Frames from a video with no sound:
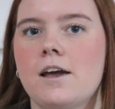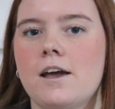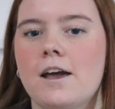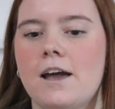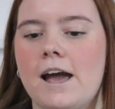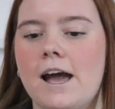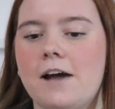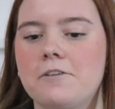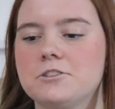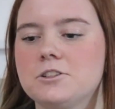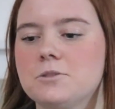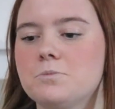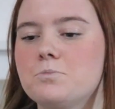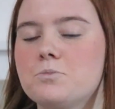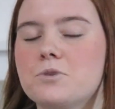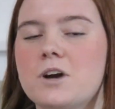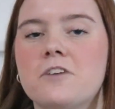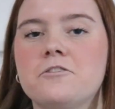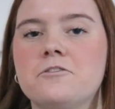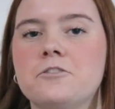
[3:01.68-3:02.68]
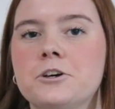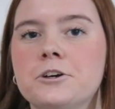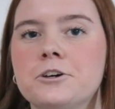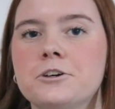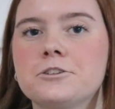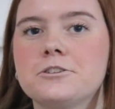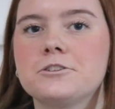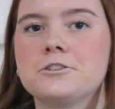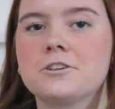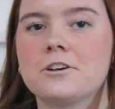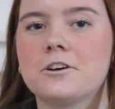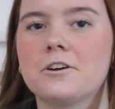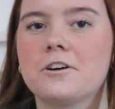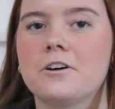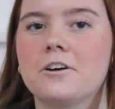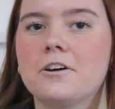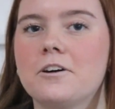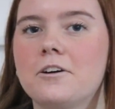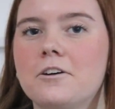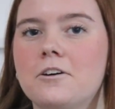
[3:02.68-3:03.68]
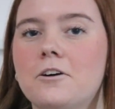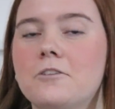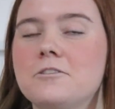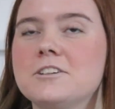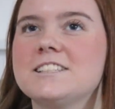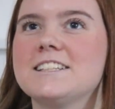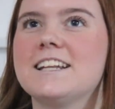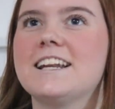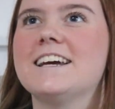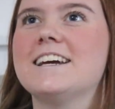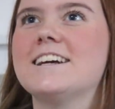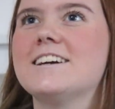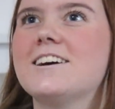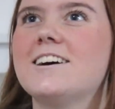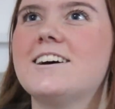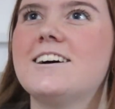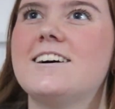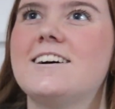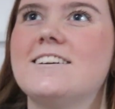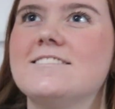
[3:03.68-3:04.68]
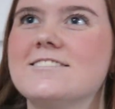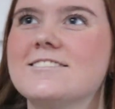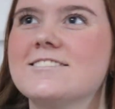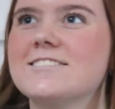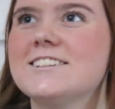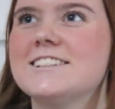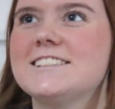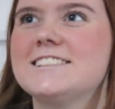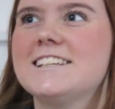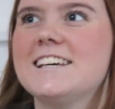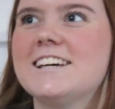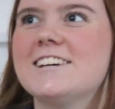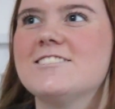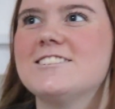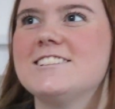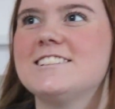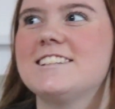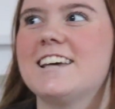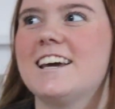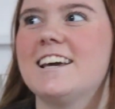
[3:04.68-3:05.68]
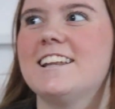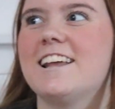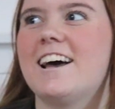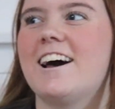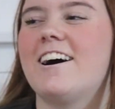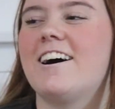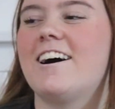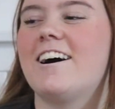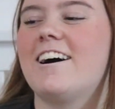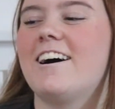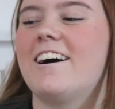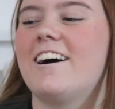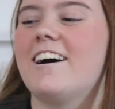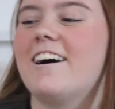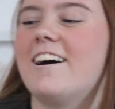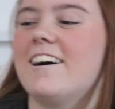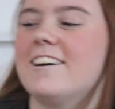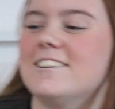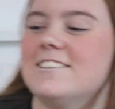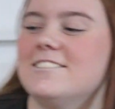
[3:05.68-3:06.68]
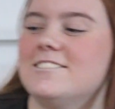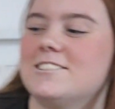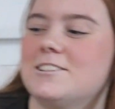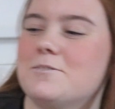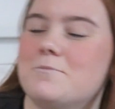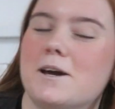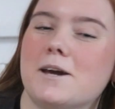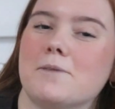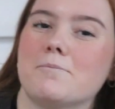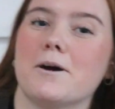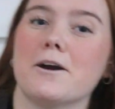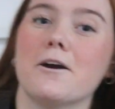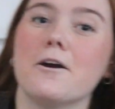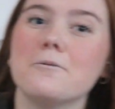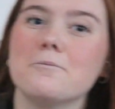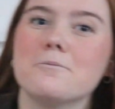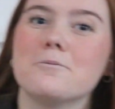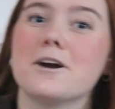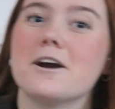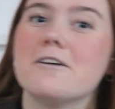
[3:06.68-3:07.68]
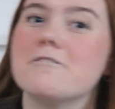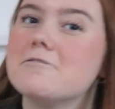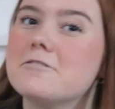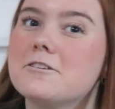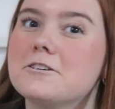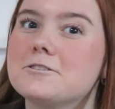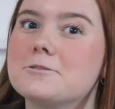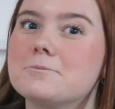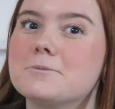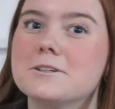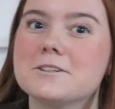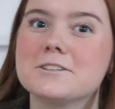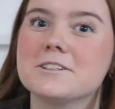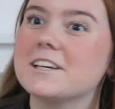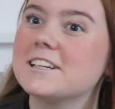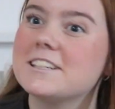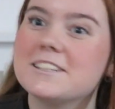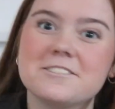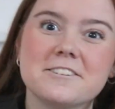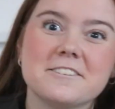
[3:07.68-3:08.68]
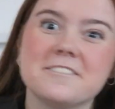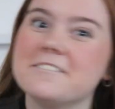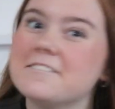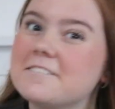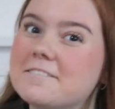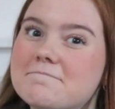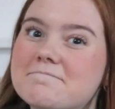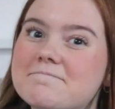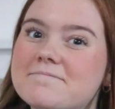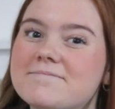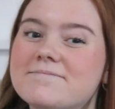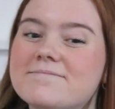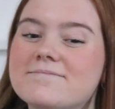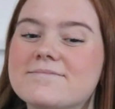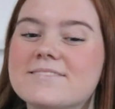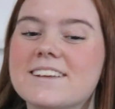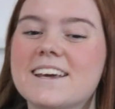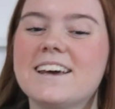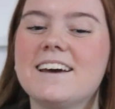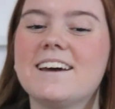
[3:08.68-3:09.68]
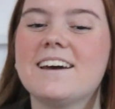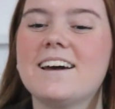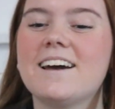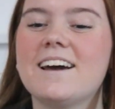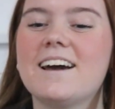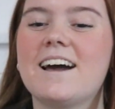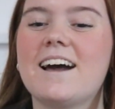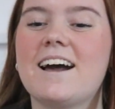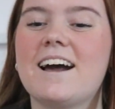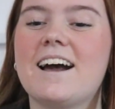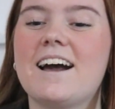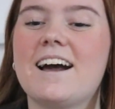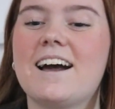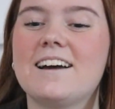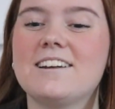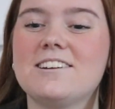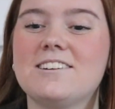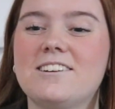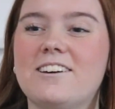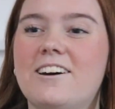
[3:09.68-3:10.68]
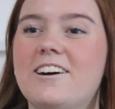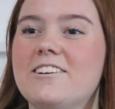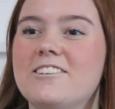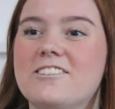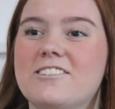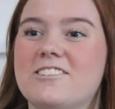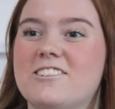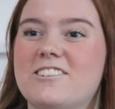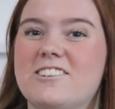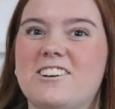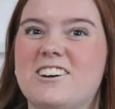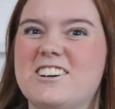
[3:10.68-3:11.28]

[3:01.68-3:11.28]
have some breakfast. Obviously, I'm not going to sit here and say that I used to make my own breakfast, because I didn't. No, you didn't even have. Did you really have breakfast?